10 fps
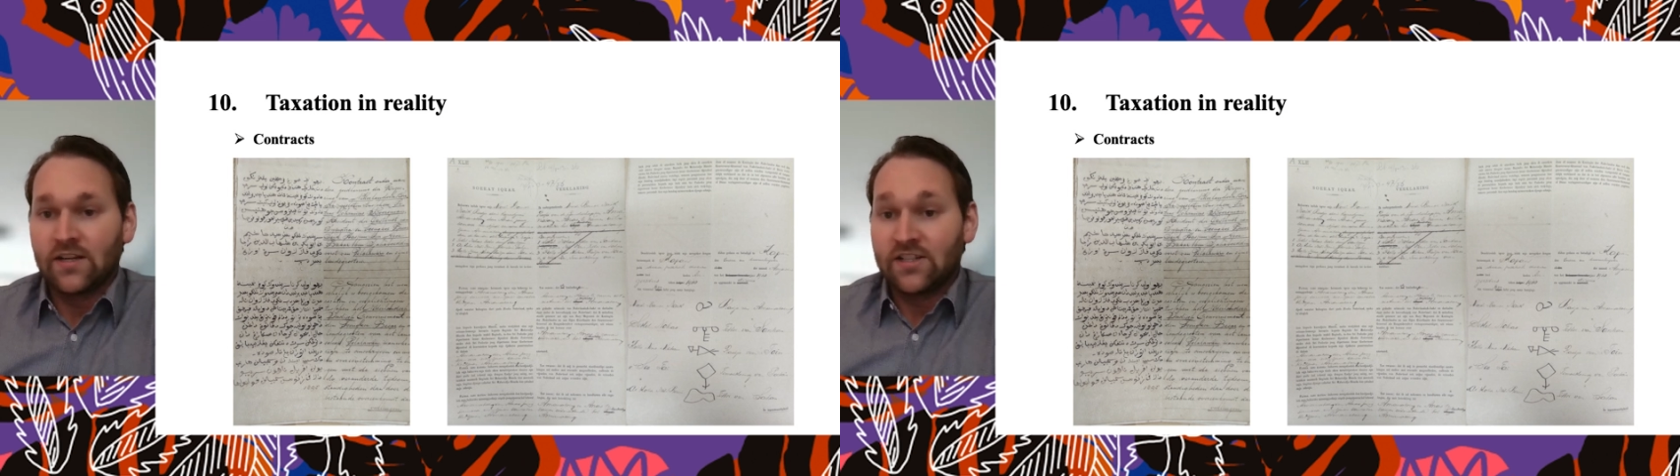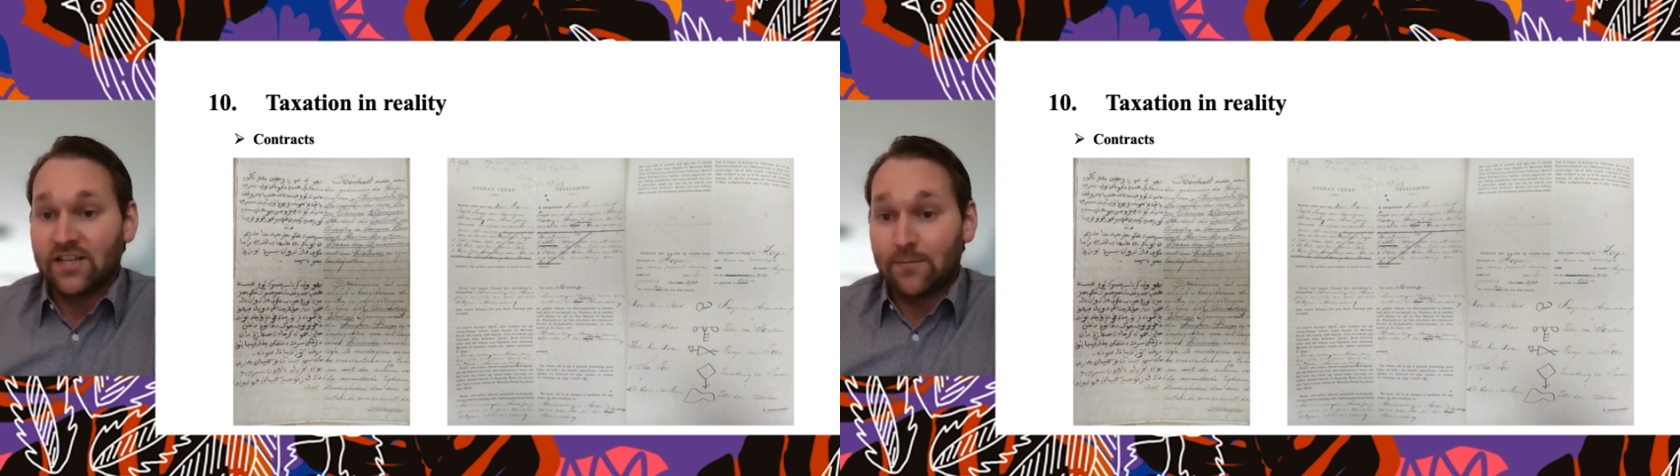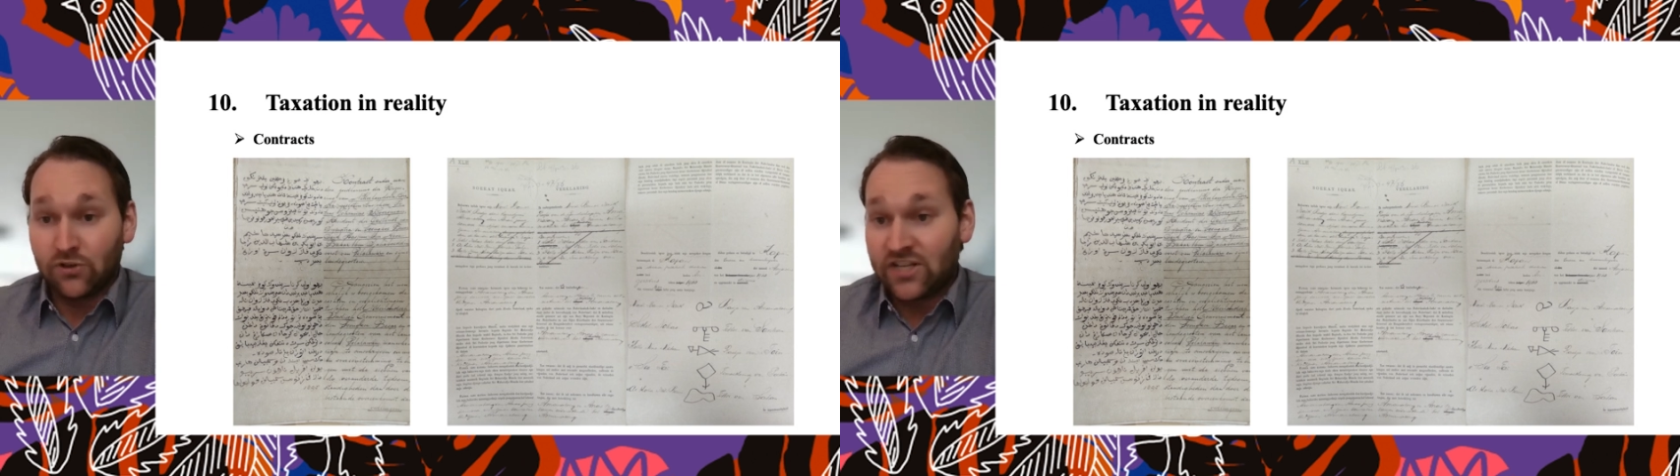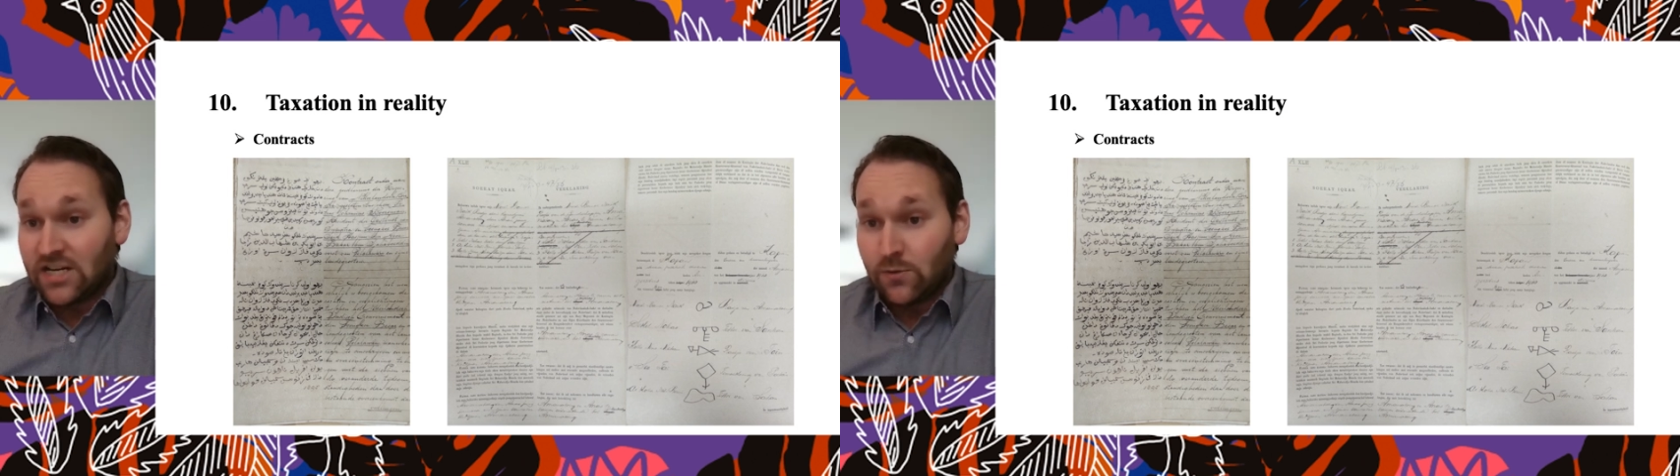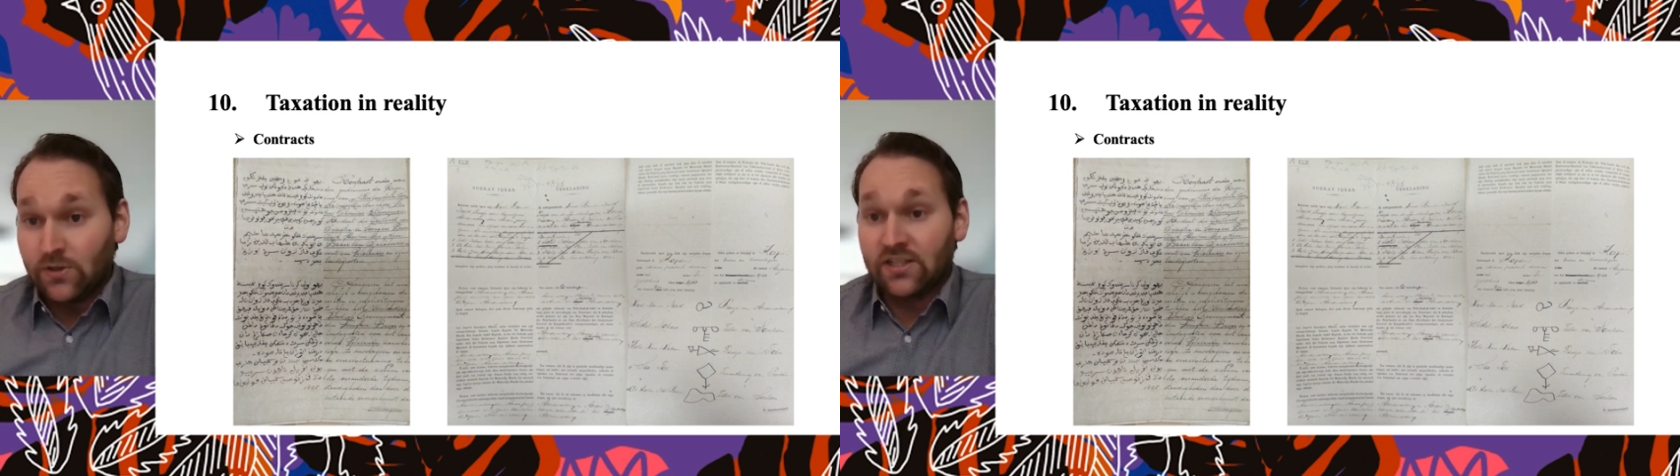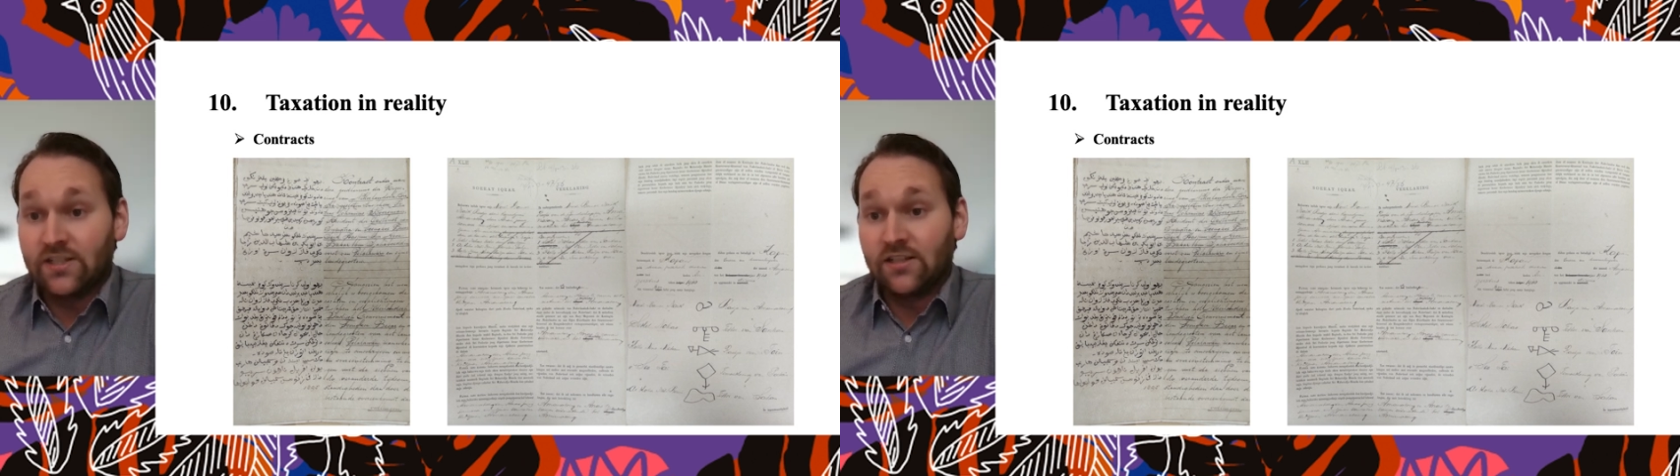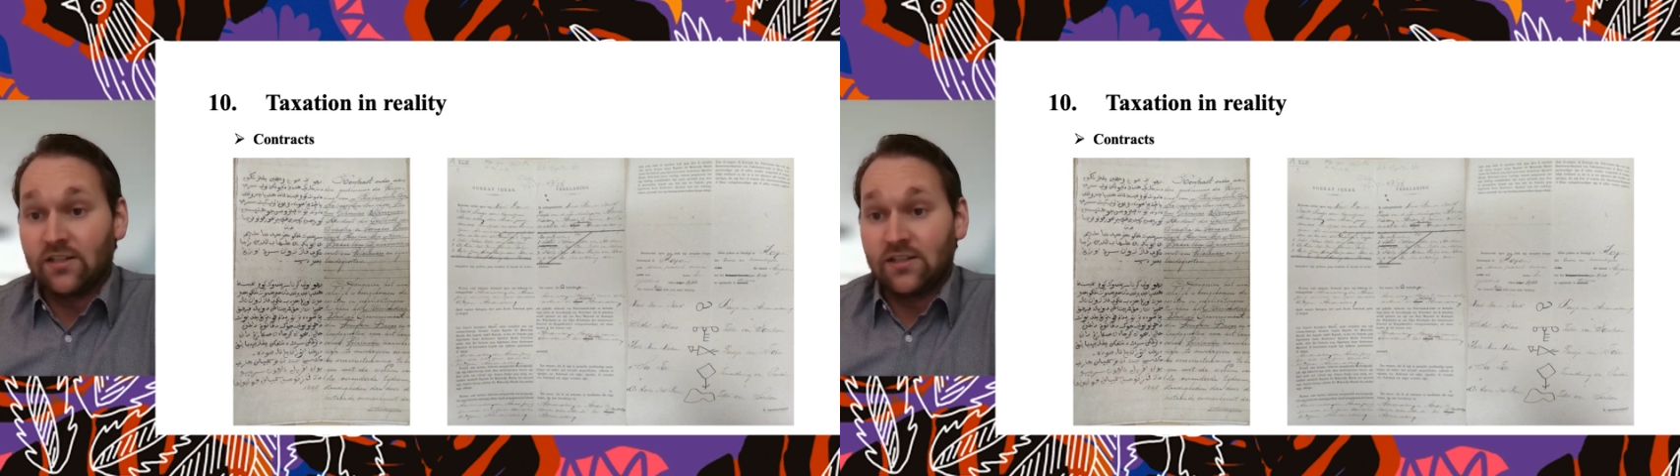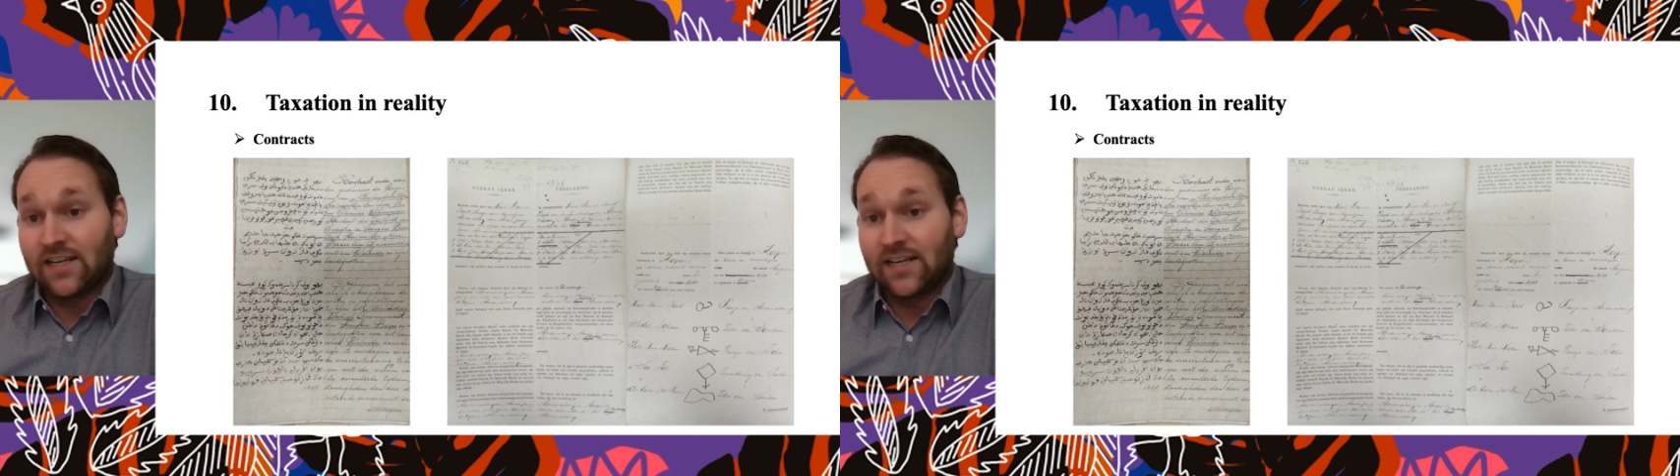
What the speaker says: simultaneously